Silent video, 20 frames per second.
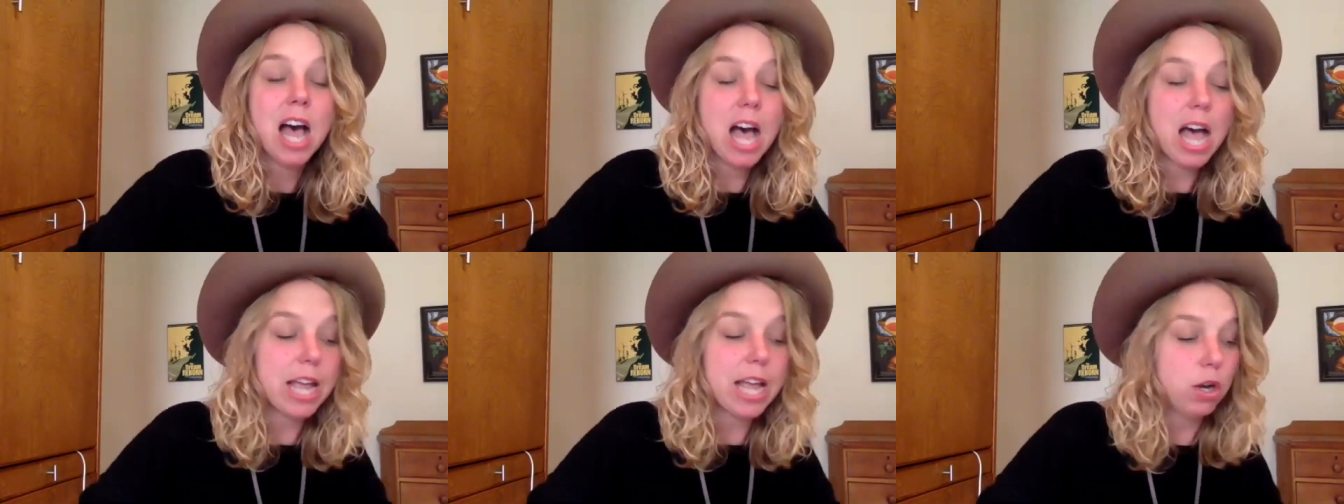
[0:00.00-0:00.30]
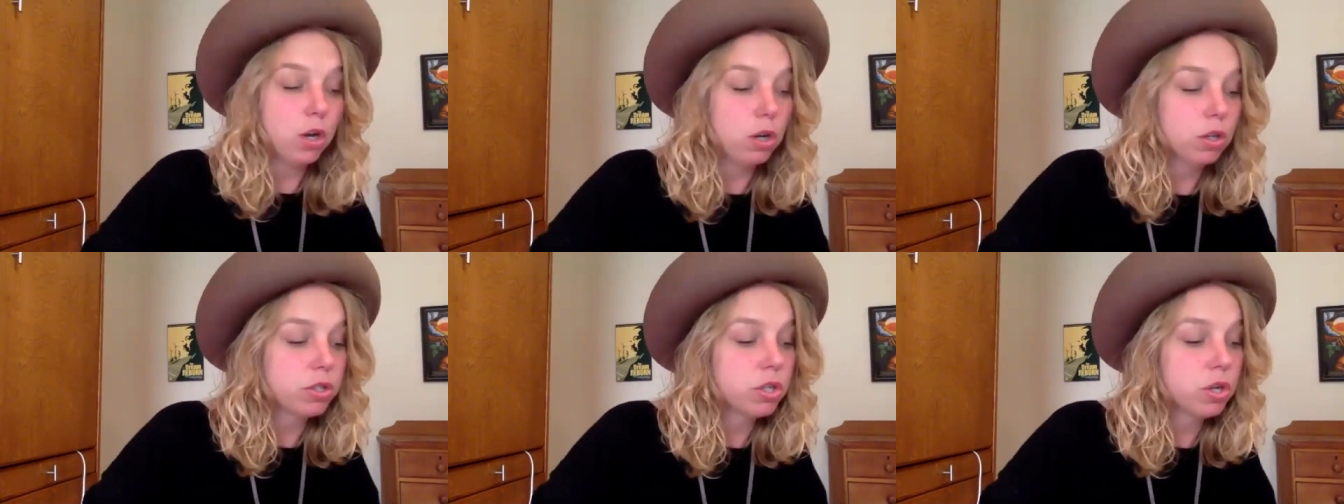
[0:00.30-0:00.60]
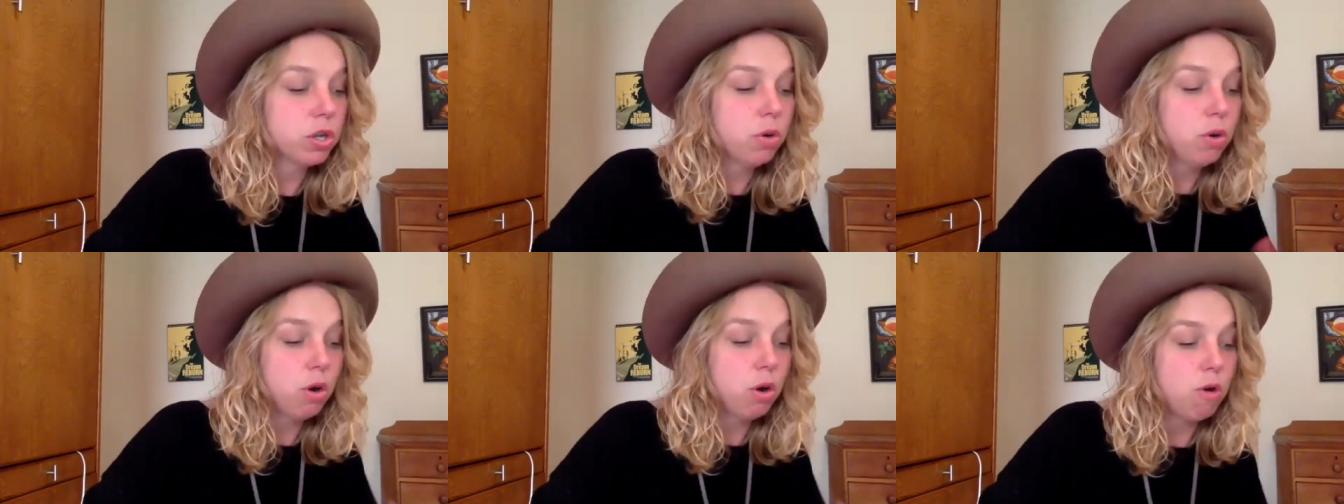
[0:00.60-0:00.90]
I
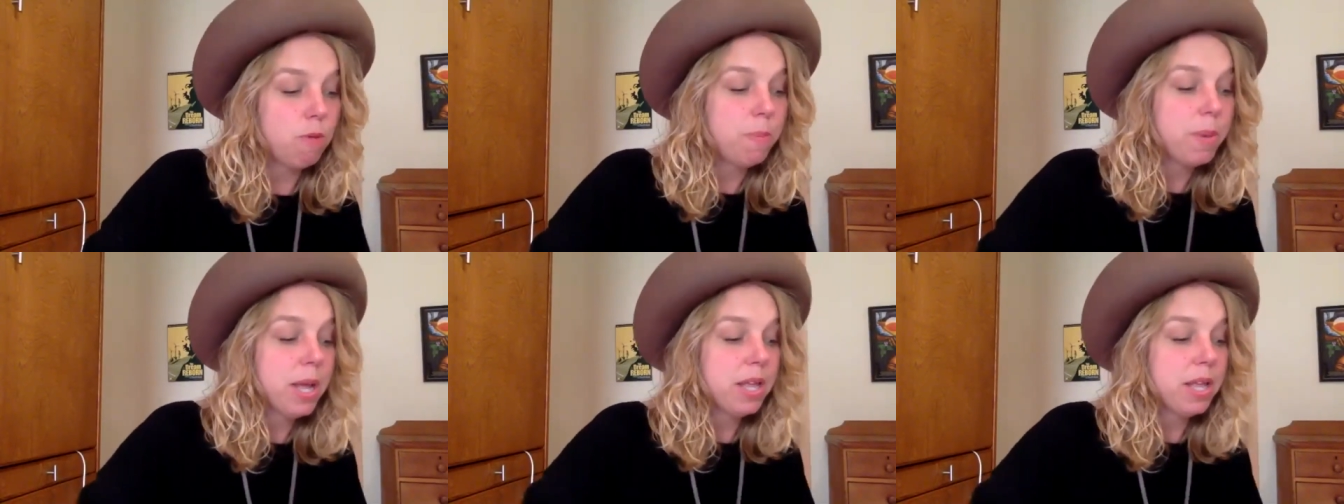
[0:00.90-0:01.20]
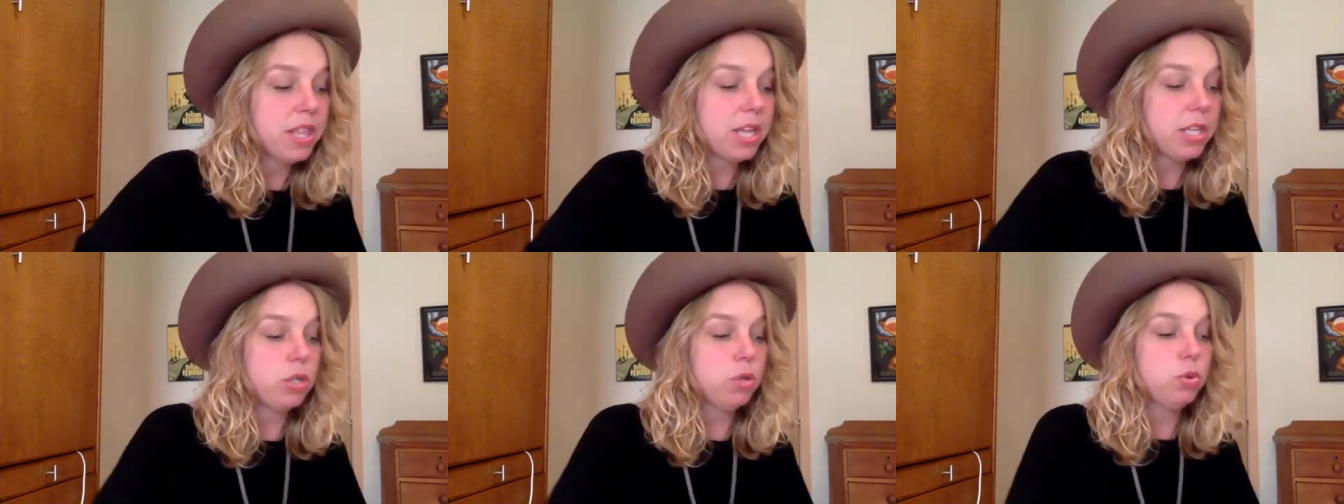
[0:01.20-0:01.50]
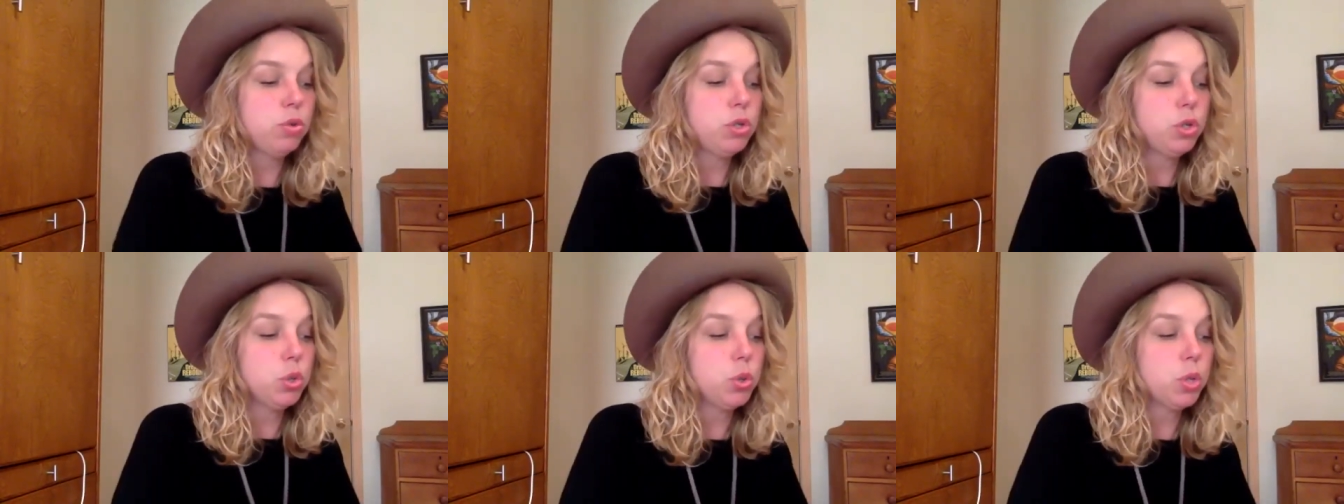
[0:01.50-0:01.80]
also hope that
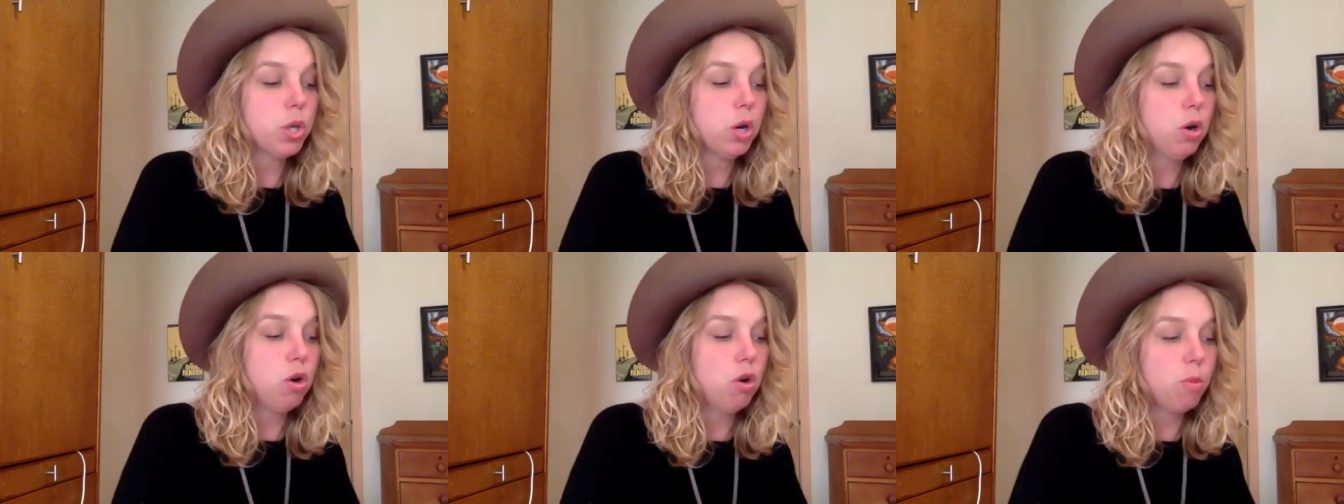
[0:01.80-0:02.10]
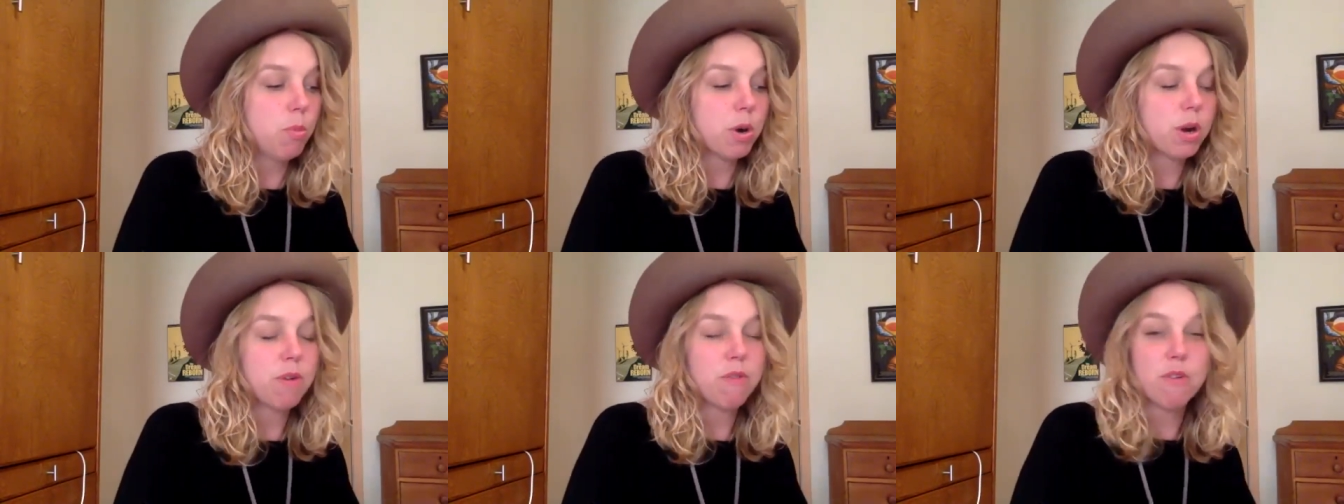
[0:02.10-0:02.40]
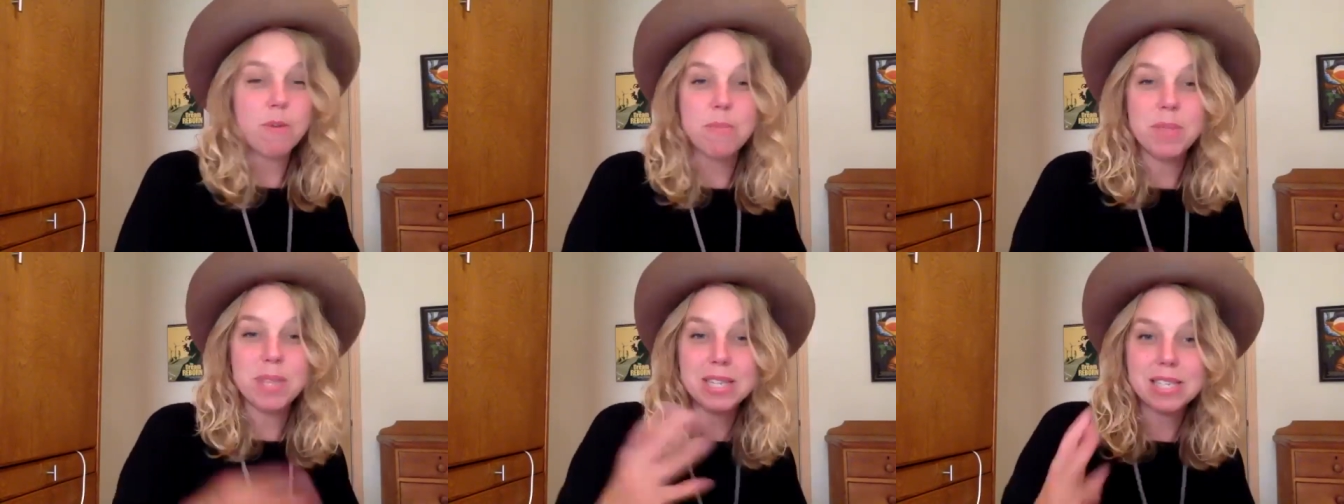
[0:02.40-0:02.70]
you do the homework
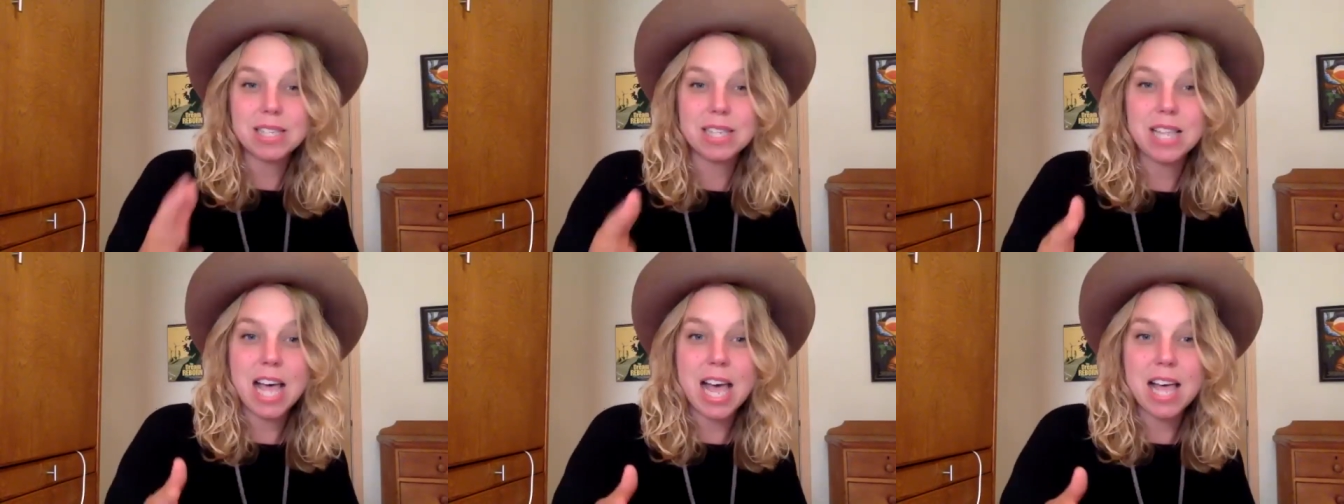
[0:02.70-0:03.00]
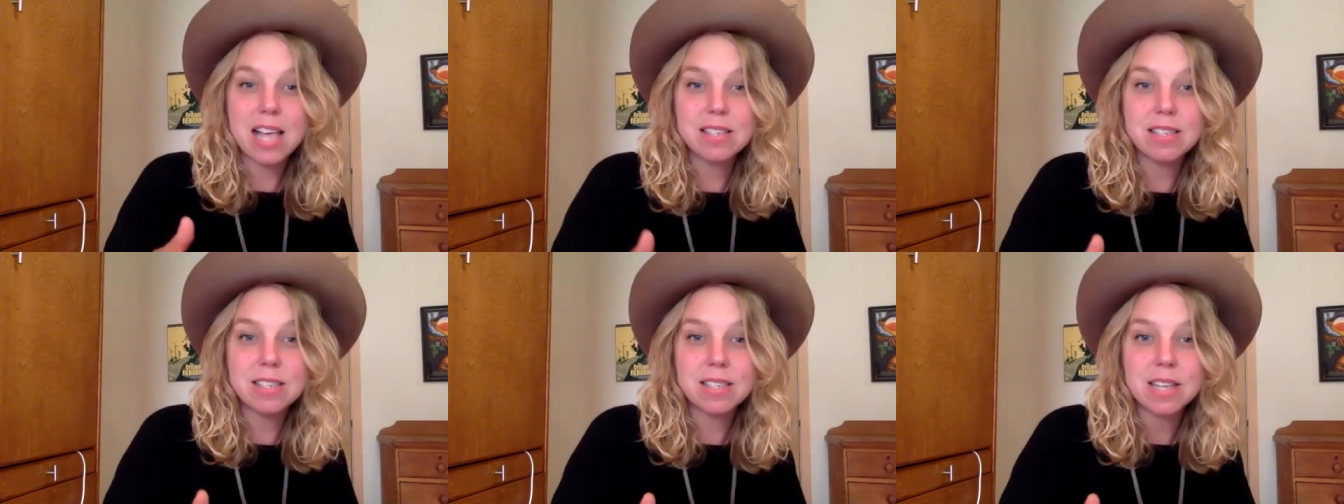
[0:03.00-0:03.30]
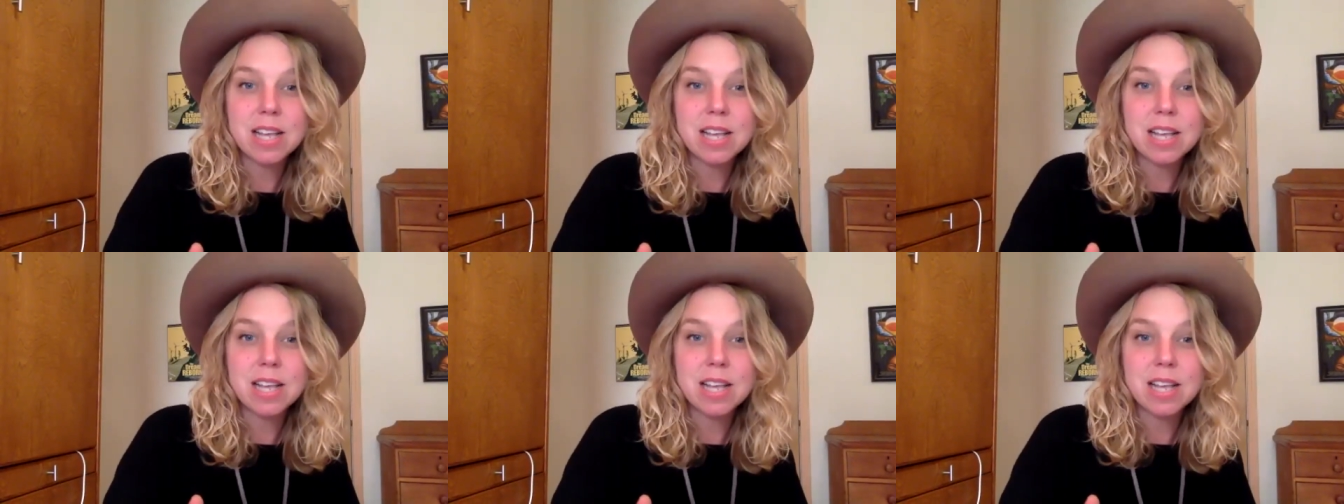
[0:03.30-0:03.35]
from this class